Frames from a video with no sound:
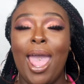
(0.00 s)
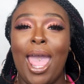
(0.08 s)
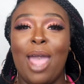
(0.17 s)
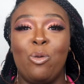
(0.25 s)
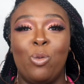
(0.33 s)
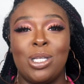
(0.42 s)

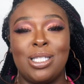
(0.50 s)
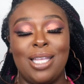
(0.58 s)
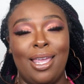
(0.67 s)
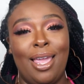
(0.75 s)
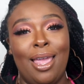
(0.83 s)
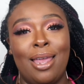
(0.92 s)
And once
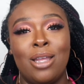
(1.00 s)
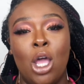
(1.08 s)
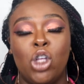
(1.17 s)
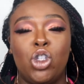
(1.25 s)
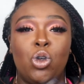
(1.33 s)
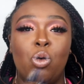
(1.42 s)
again,
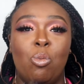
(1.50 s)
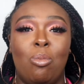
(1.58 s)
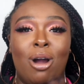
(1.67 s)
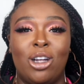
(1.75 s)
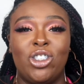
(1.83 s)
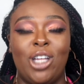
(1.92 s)
to
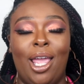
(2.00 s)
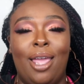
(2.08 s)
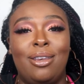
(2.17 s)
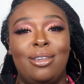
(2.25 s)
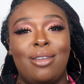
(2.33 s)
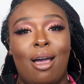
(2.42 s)
Marsha
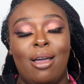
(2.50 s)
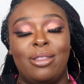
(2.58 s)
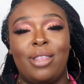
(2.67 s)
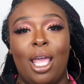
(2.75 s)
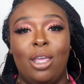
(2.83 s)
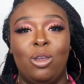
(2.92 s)
and Dawn,
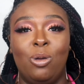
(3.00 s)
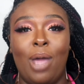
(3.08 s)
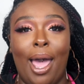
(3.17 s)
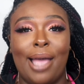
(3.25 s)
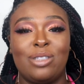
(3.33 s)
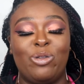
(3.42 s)
thank you
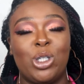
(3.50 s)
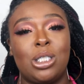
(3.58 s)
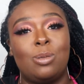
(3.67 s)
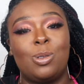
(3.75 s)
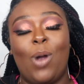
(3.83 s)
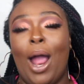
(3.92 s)
guys for
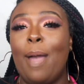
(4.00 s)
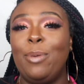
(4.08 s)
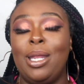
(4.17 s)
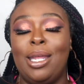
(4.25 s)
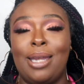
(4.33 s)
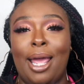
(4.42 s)

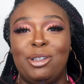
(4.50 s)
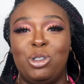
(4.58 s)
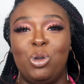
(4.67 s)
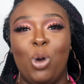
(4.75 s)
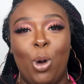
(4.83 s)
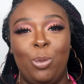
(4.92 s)
subscribing, and I
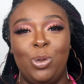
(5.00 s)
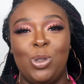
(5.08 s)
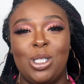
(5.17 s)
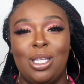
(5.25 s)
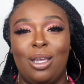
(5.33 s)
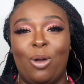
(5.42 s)
do hope you
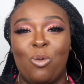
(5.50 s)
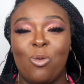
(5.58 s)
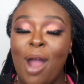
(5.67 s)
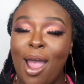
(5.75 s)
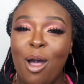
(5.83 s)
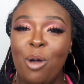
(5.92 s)
stick
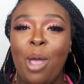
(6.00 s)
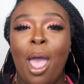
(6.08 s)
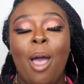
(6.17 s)
around.